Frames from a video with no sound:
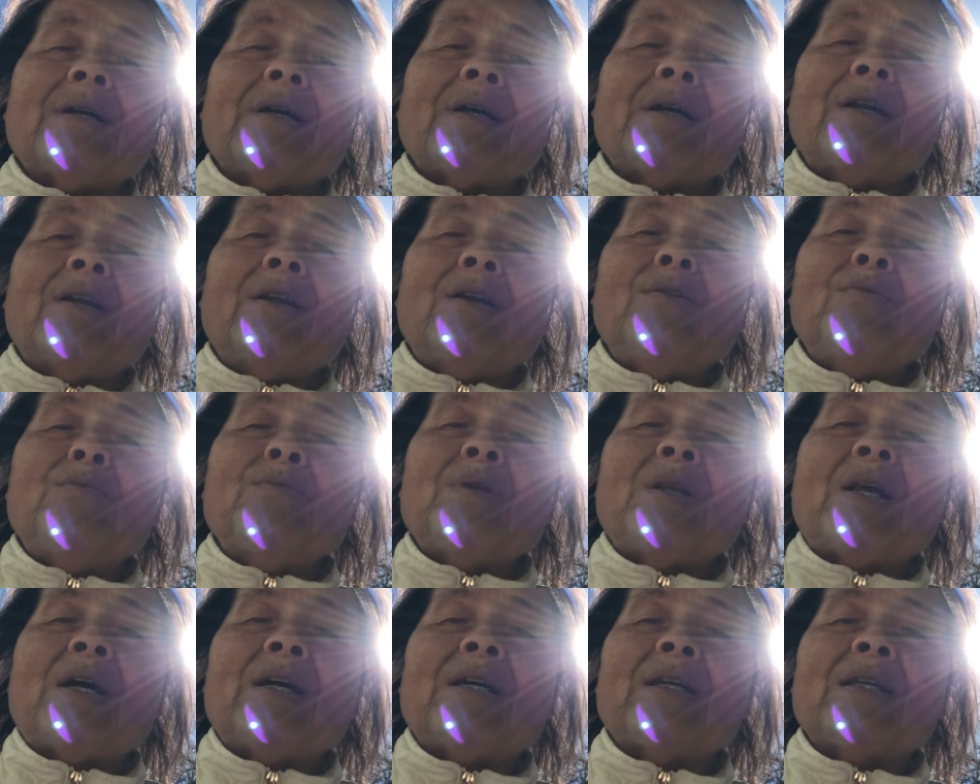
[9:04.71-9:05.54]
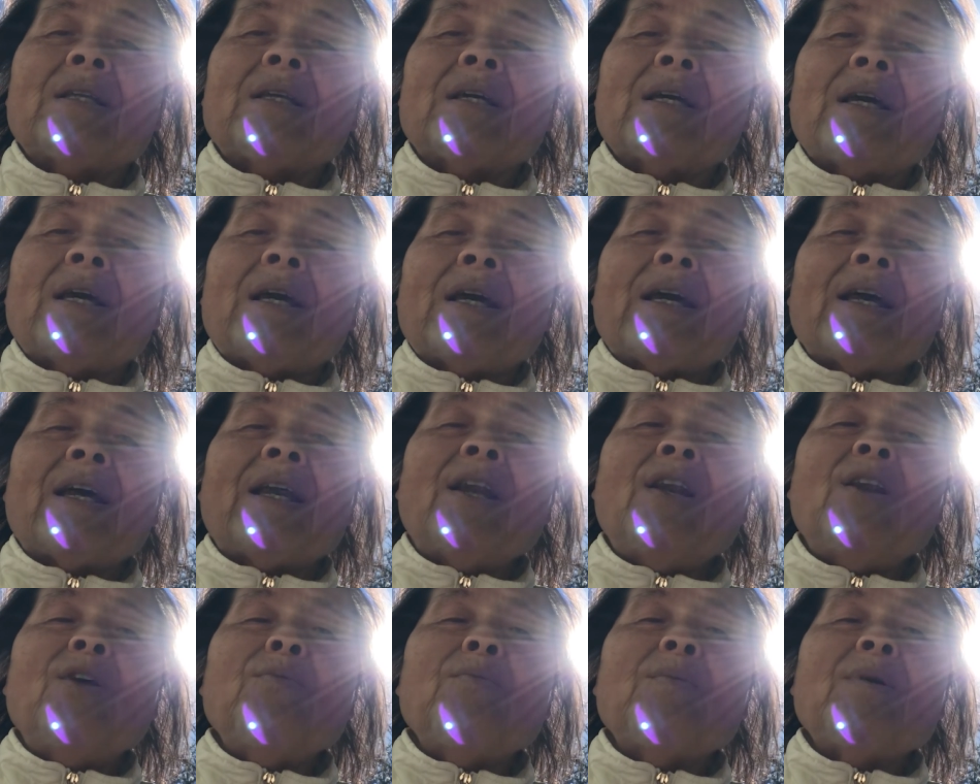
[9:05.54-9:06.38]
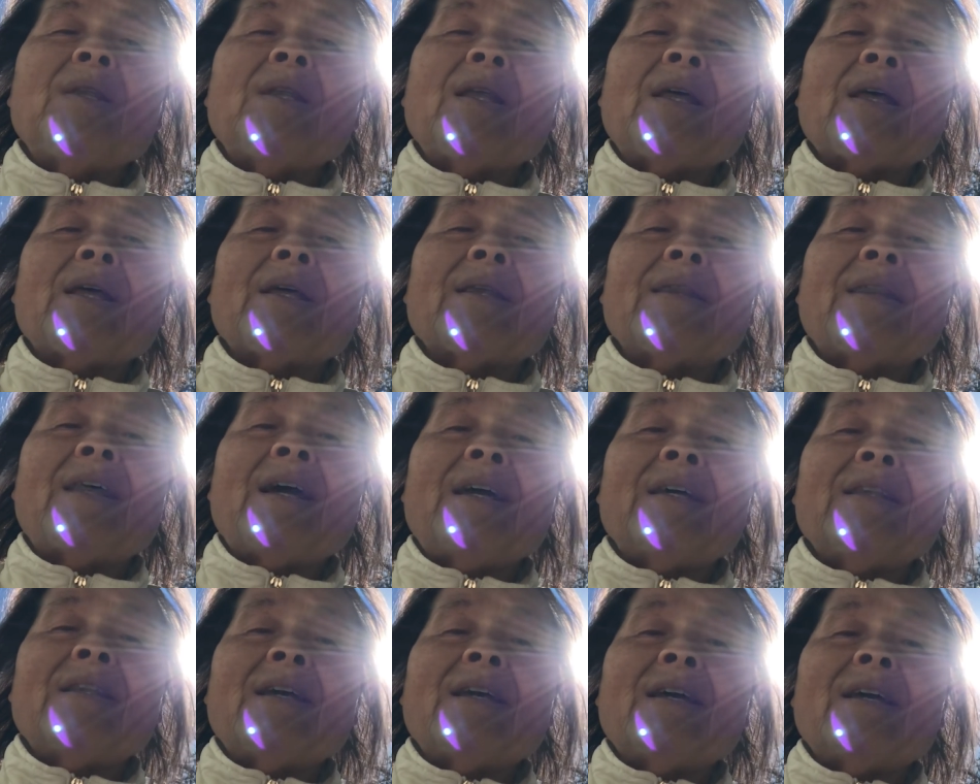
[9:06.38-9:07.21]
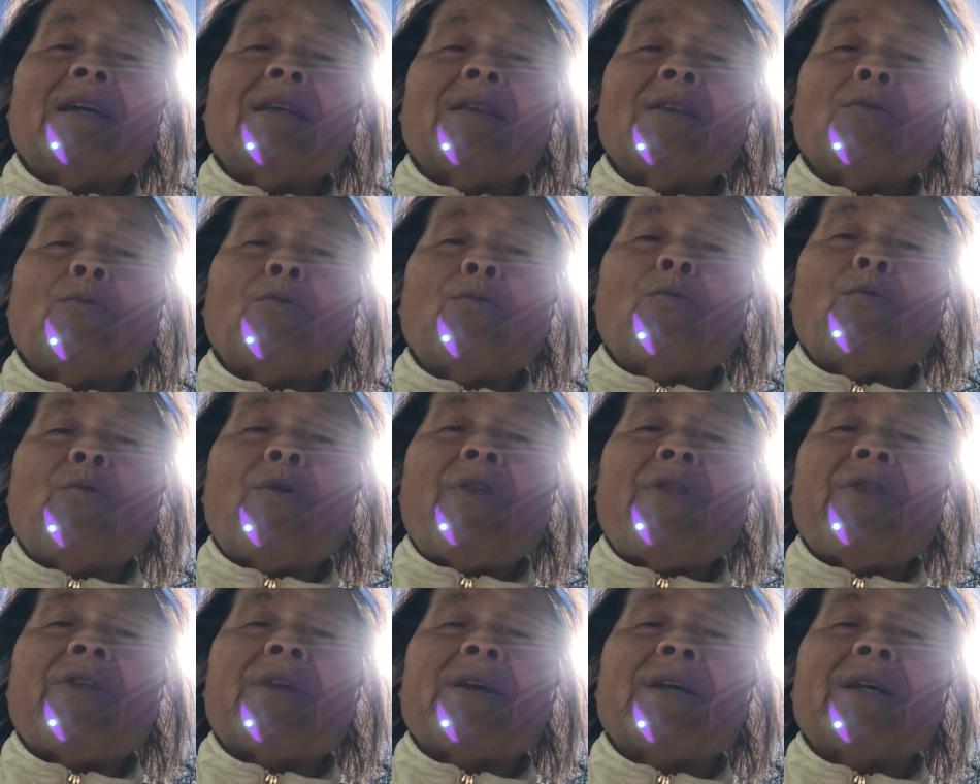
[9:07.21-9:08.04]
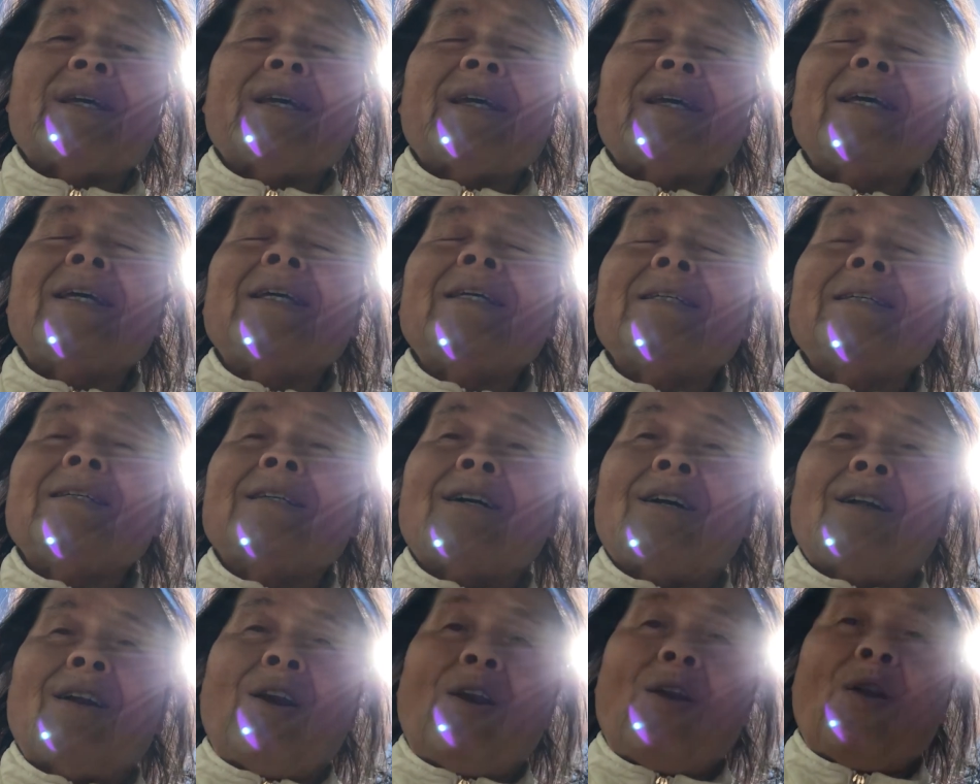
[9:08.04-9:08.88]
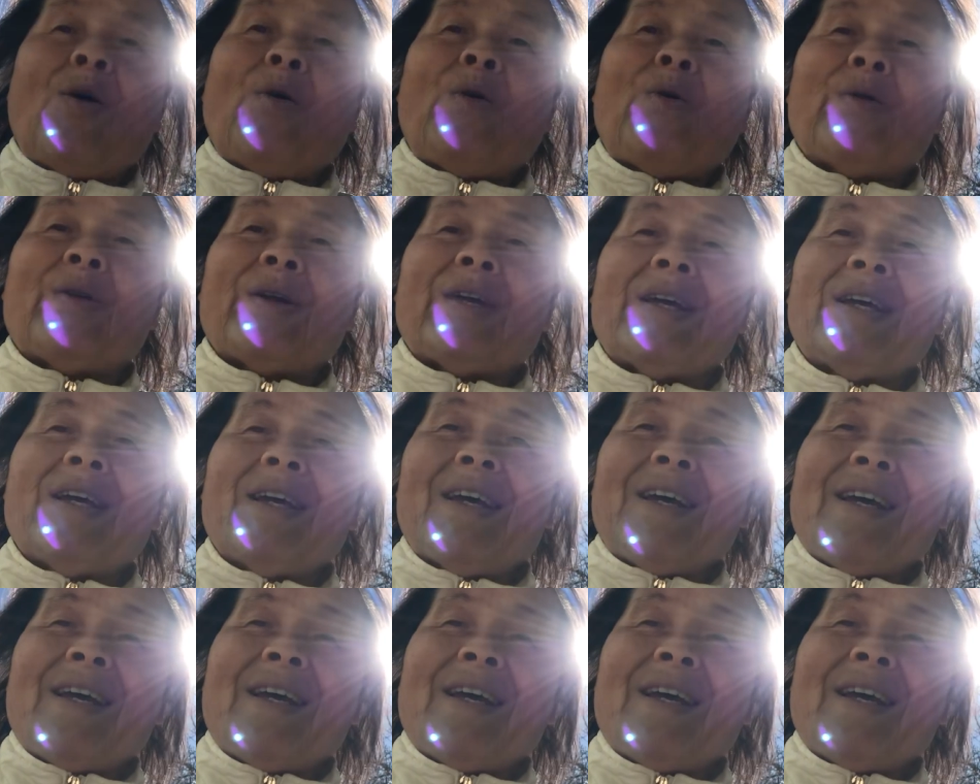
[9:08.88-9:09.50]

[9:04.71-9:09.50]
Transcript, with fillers: illuminate, illuminated with his glory.